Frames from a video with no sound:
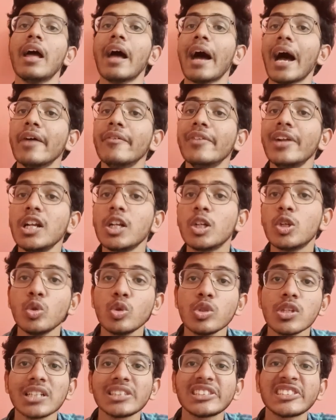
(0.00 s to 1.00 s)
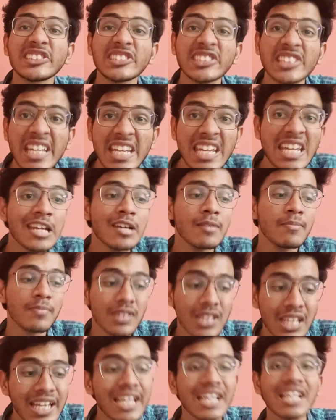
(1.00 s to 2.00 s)
I will do the same
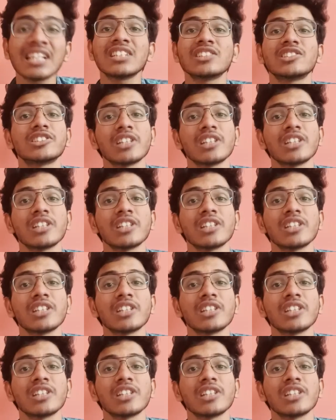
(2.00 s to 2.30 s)
things